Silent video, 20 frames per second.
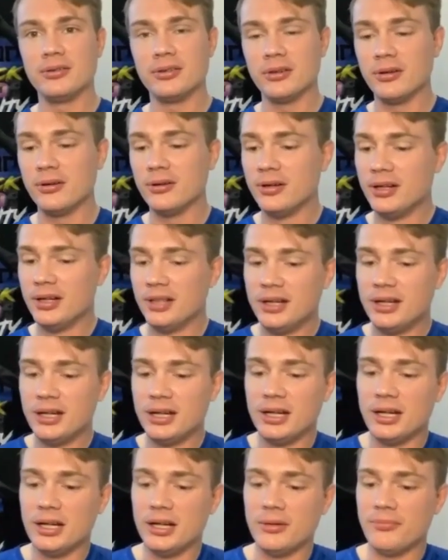So,
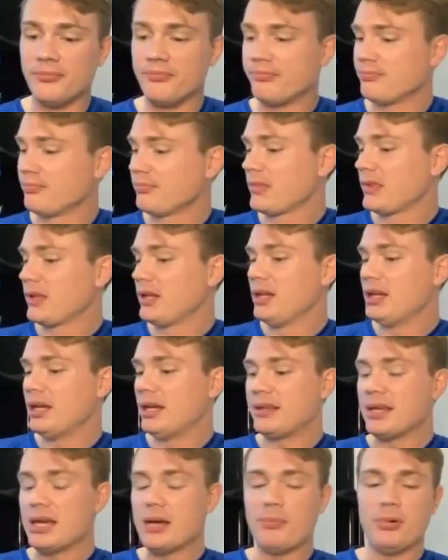um,
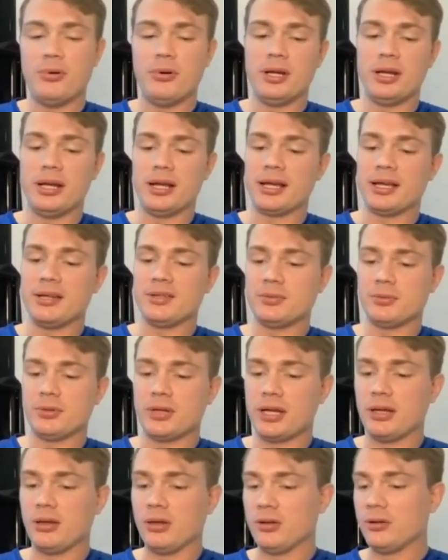at that point, I guess
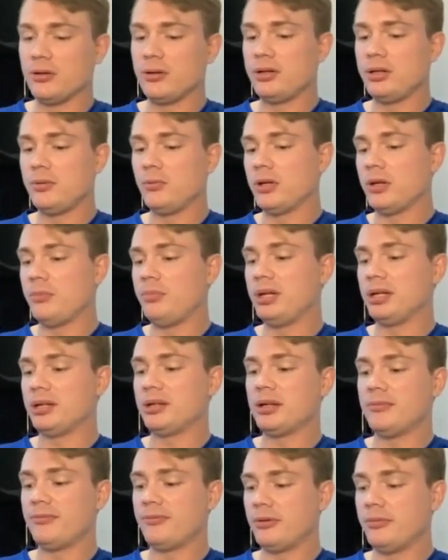what I learned and what I
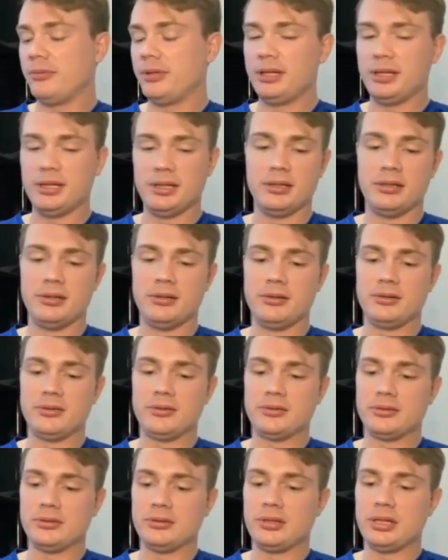picked up from it
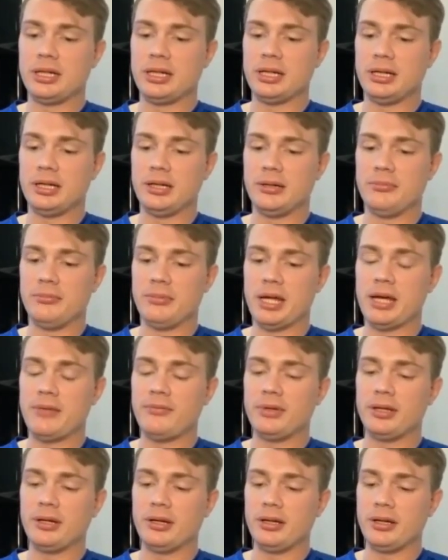is, um,
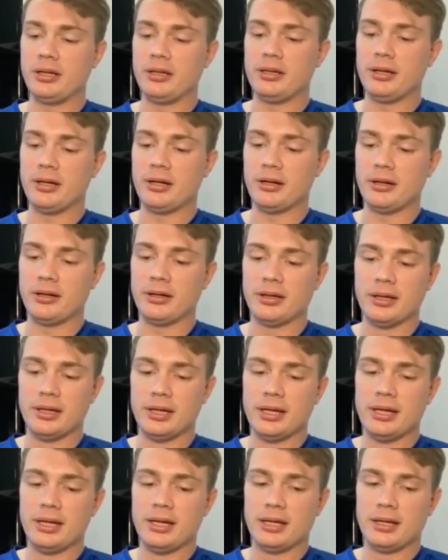having gone in there,
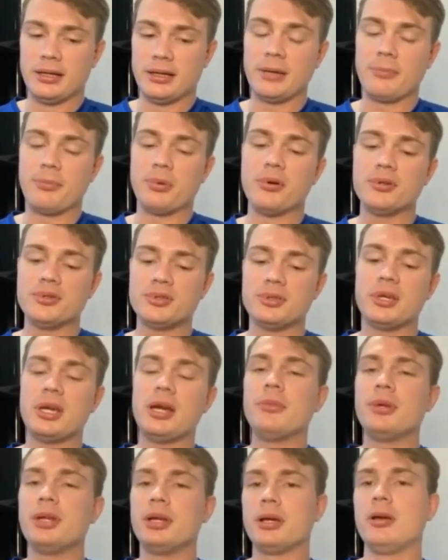like personally,
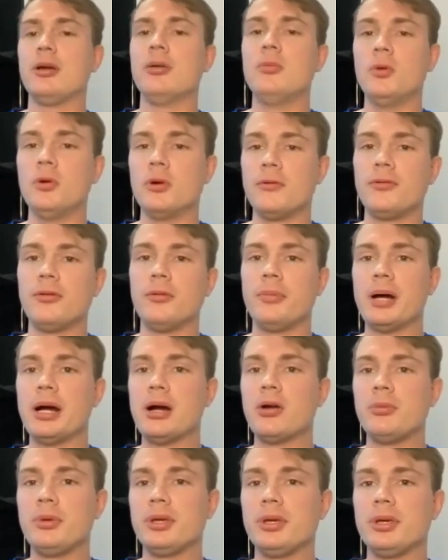I'm going to go more for
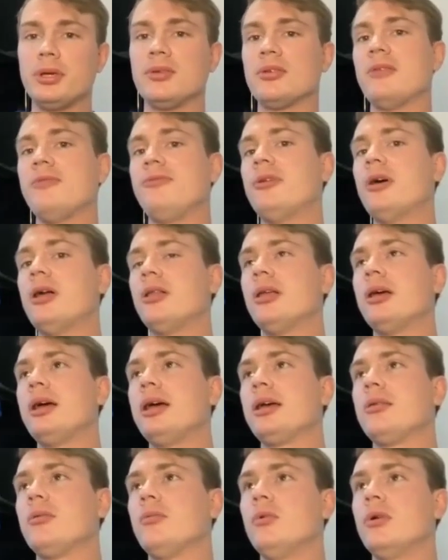power because I felt
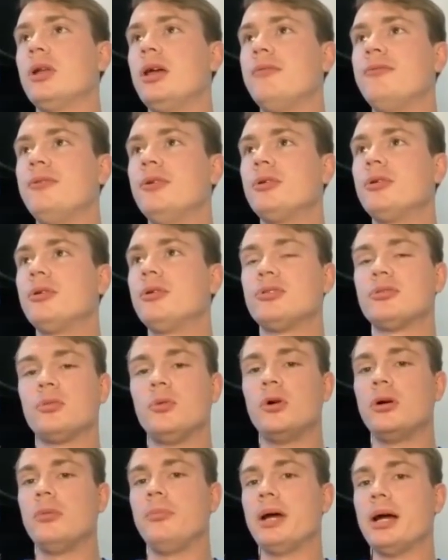like when I focused
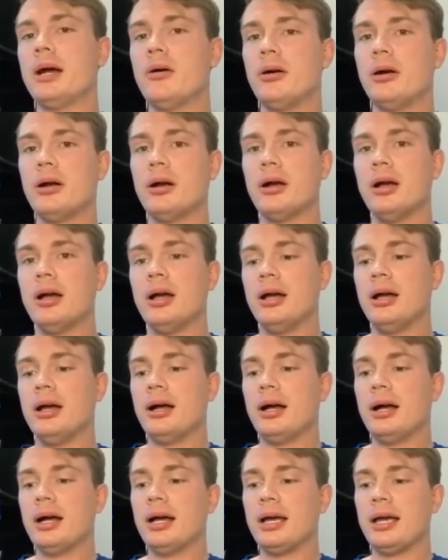more on power,
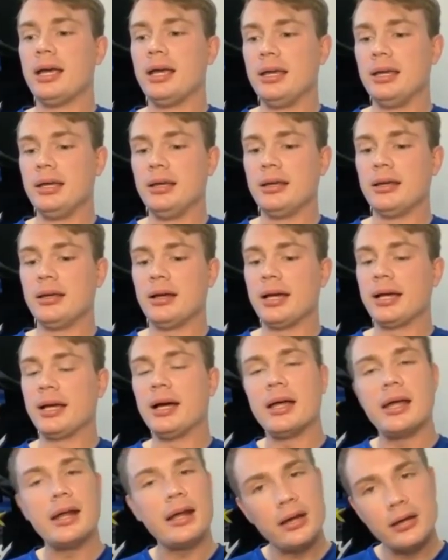I I
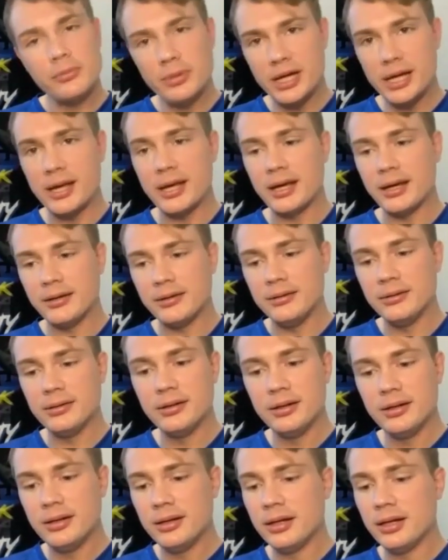got out of my head
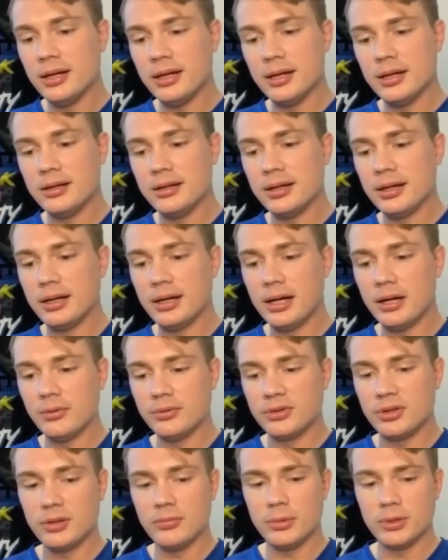and uh, I
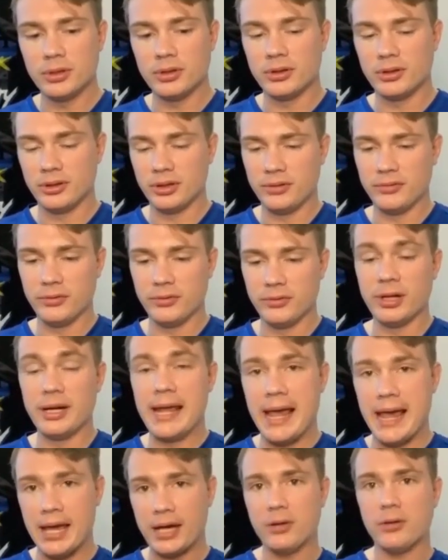was able to deliver an
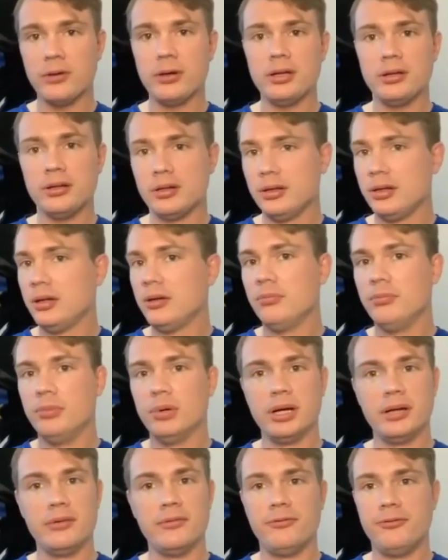accurate
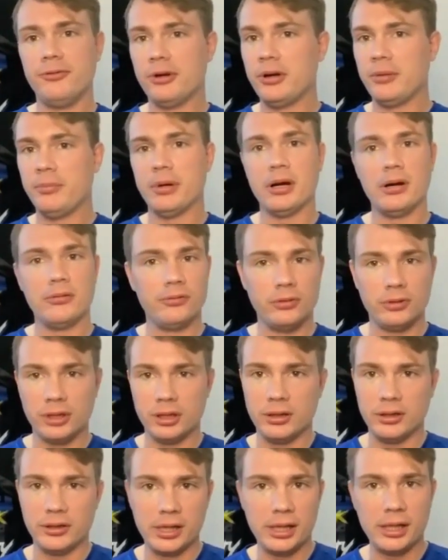but very powerful
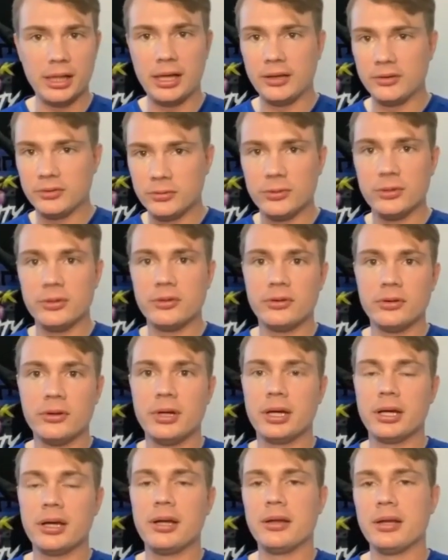hit on that last one. So
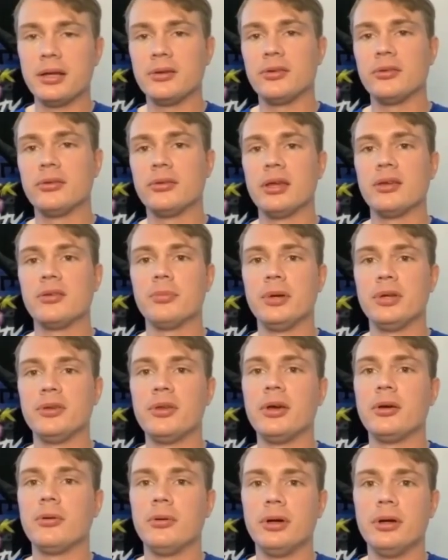I, that's that's my
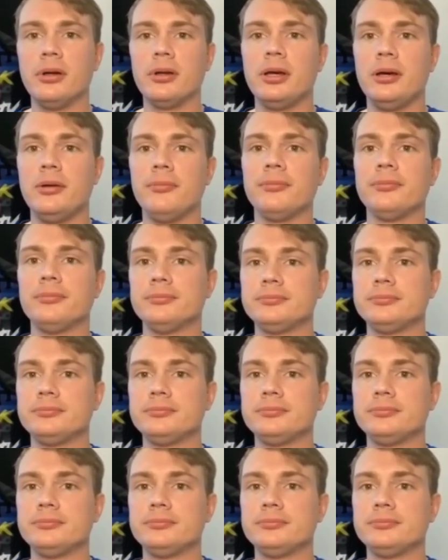takeaway on that.